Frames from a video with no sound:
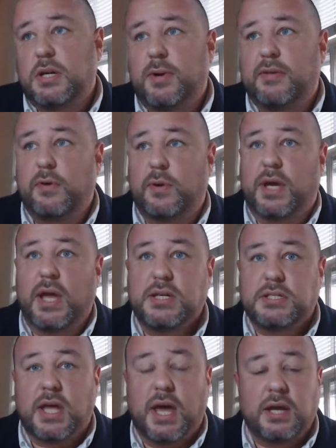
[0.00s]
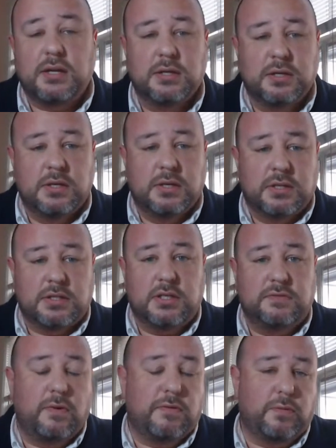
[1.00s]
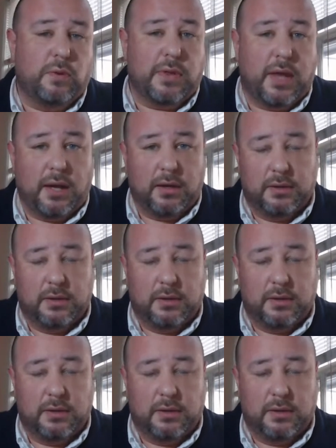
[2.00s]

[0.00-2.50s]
I don't want to vote against that. So let's vote for that.